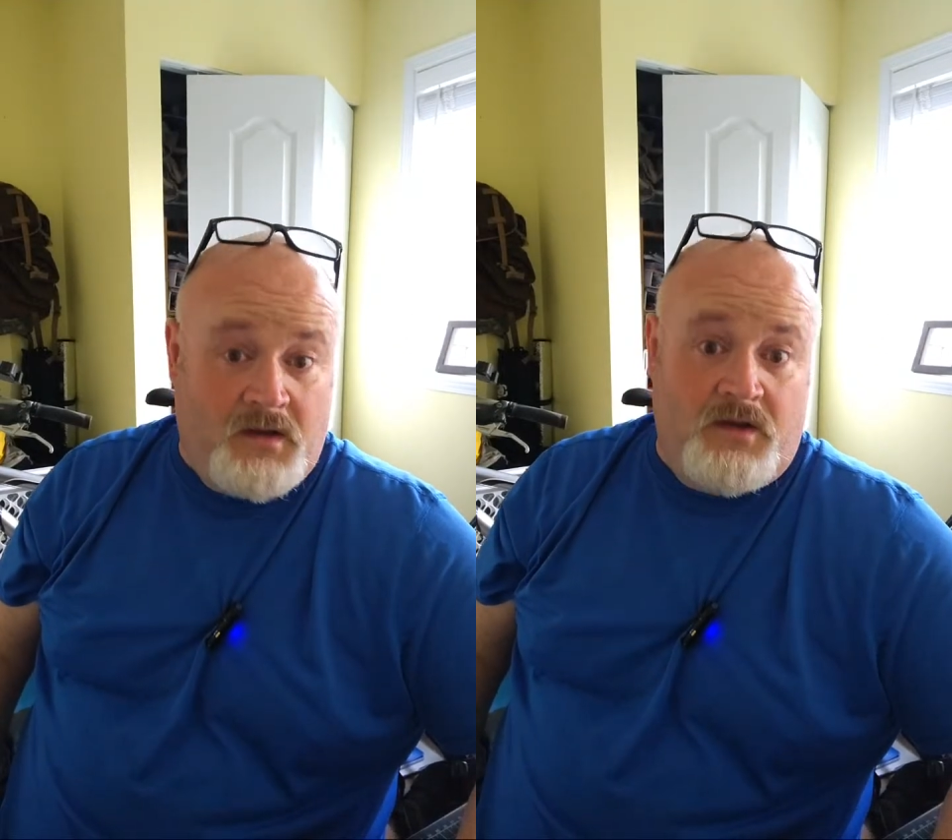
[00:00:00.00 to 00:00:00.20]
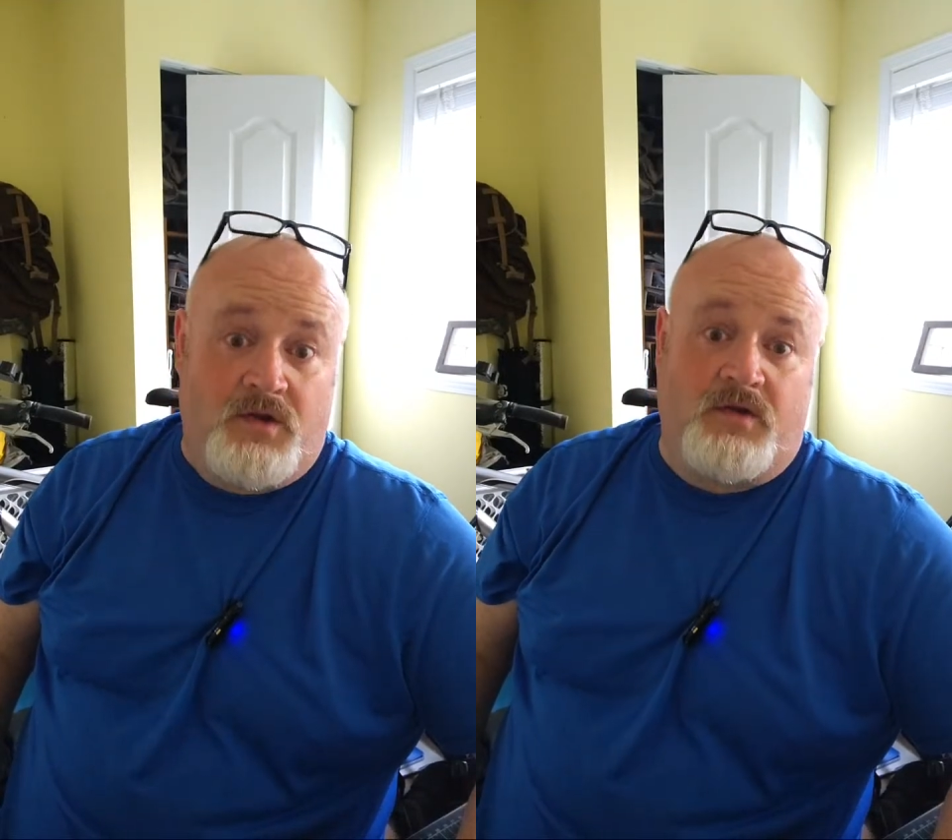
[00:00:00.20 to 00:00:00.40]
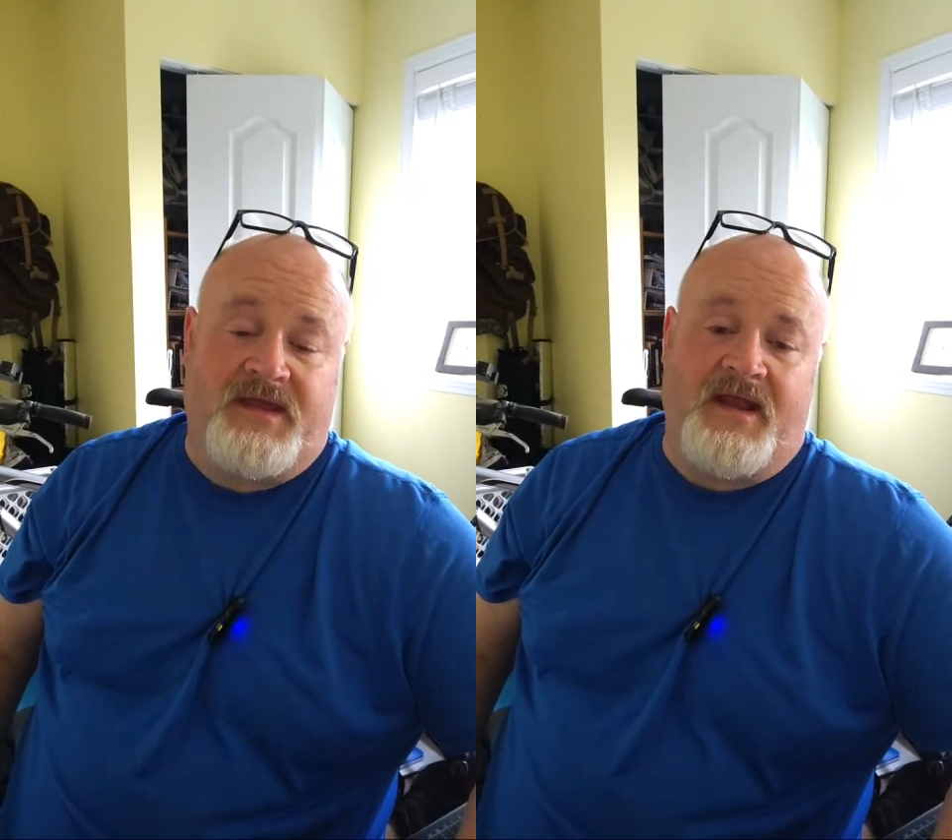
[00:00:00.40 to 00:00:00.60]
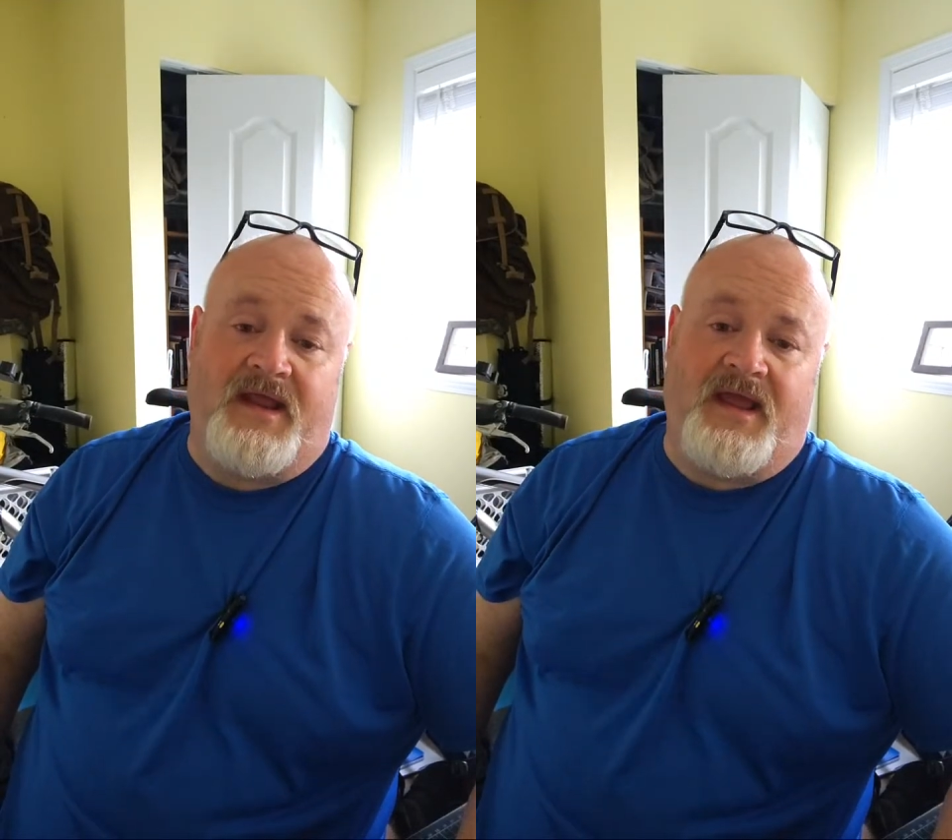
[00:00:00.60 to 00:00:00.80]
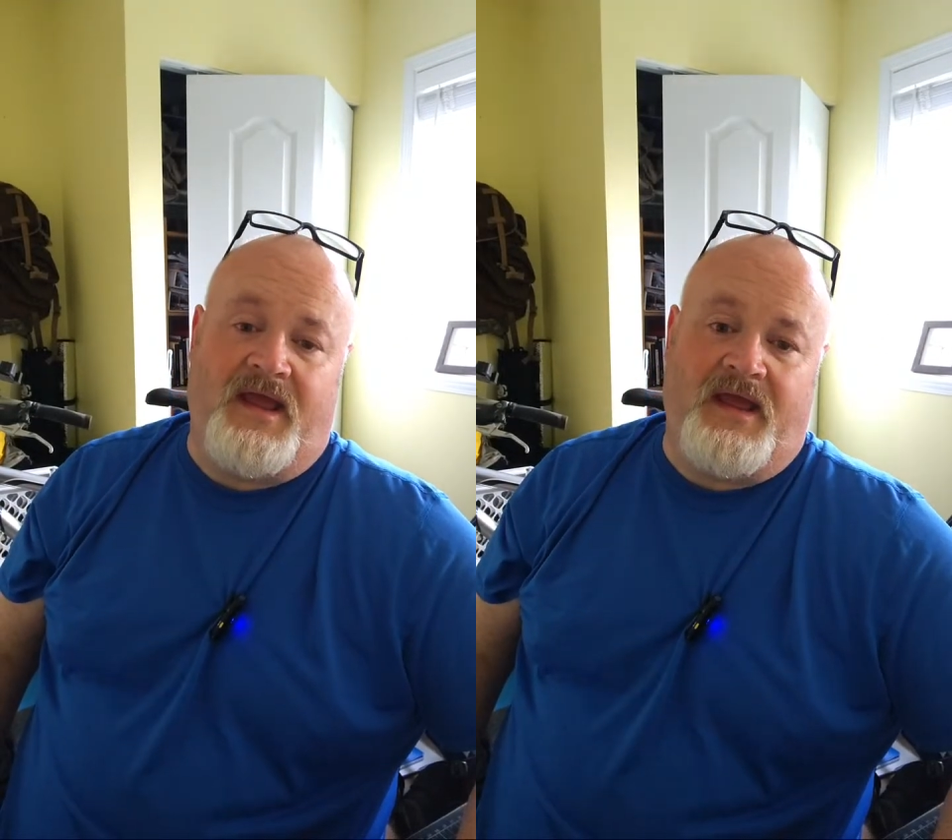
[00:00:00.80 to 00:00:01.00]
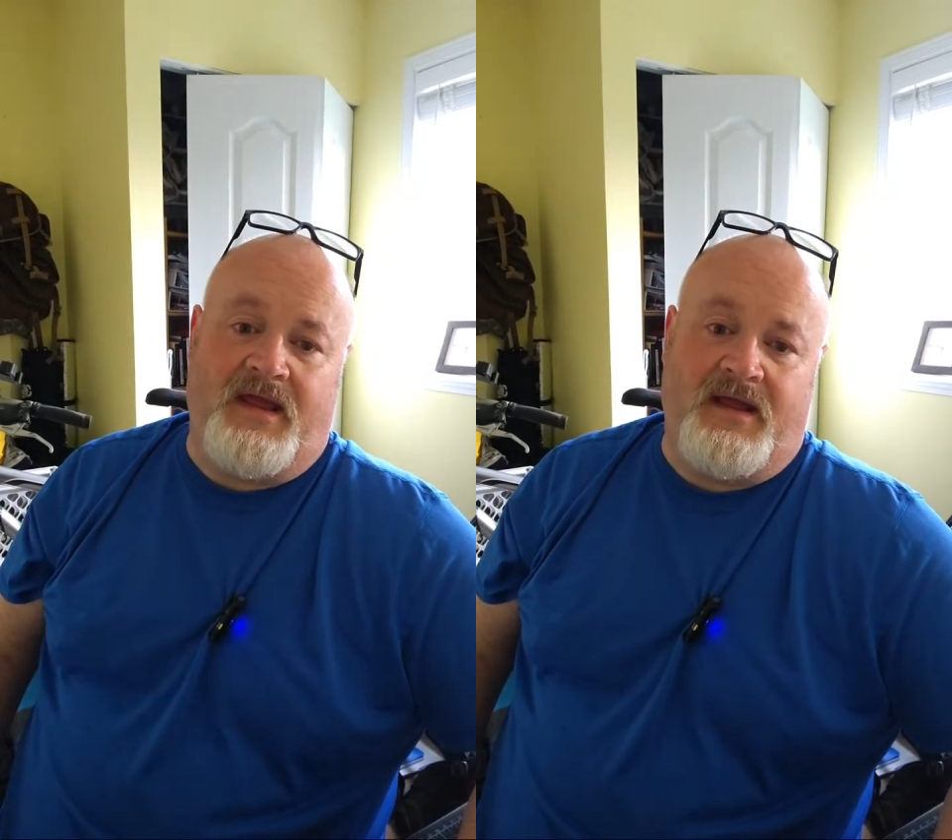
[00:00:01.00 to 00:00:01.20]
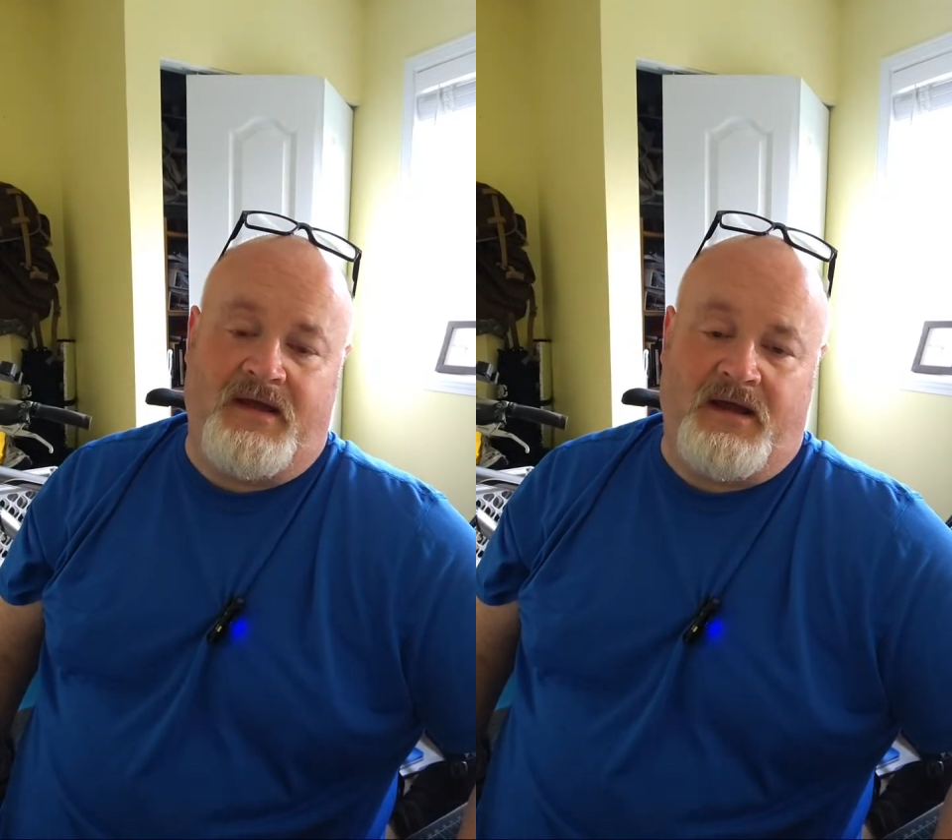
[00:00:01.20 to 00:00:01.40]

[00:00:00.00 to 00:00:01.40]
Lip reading: You'll get a